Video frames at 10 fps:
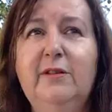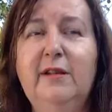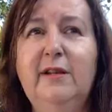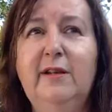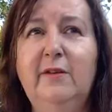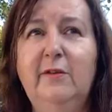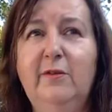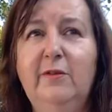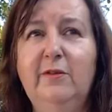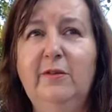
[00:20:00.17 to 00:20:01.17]
take
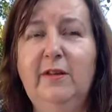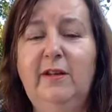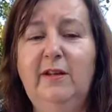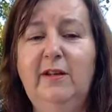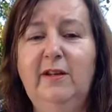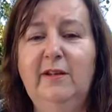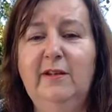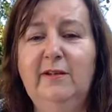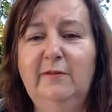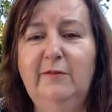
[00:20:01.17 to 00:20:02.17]
on the
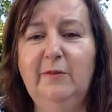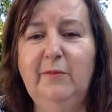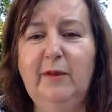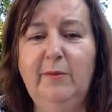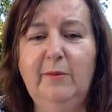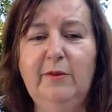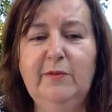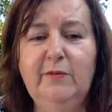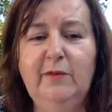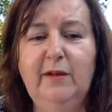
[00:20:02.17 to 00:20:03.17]
healing from that
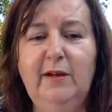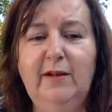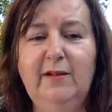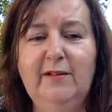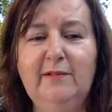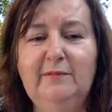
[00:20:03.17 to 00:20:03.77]
beautiful light.